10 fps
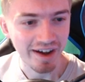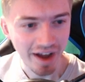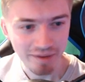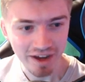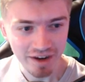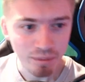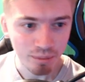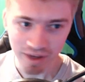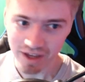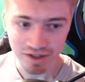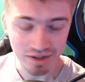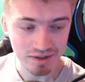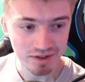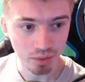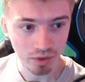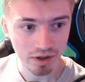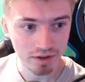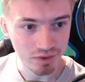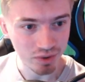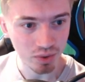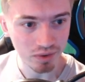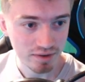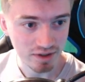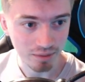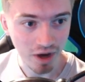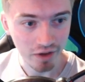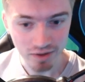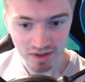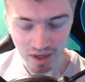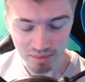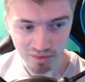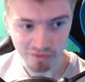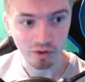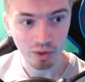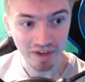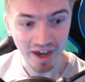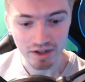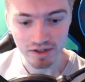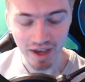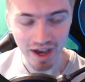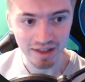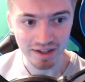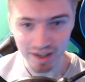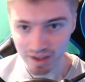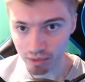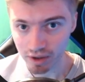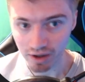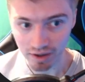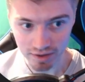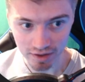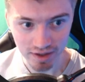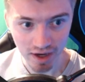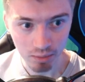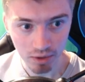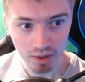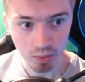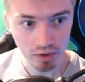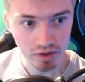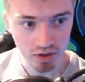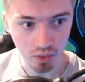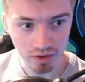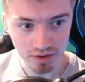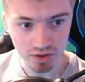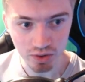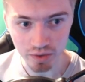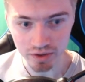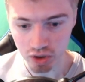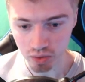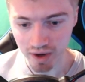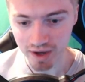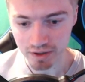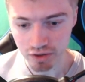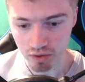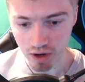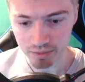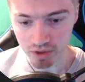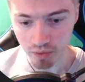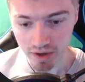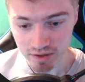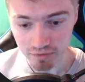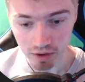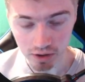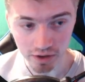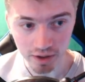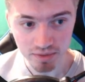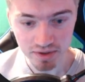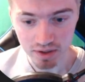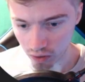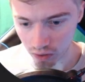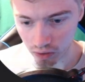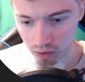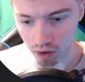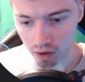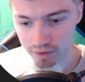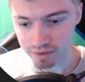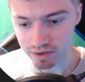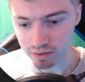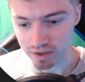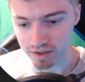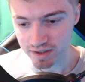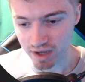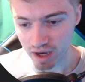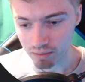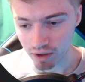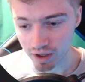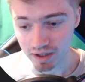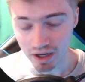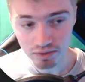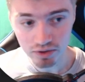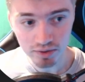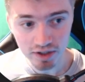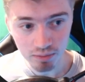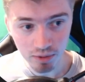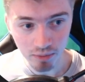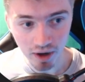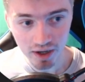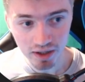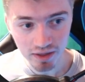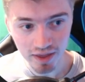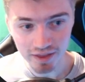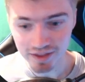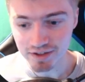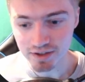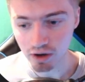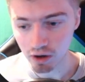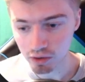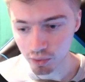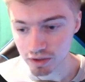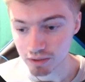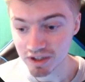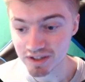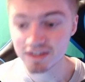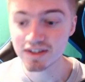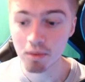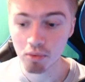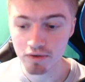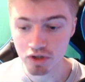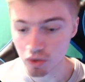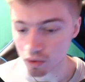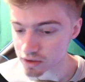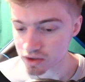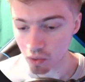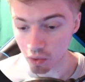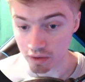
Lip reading: I'm getting impatient, so we're gonna do some other steps before we actually add the gameplay onto the timeline. We're just going to drag and drop the rest of our clips all onto this timeline. Now, do keep in mind that these are all going to be separate shorts or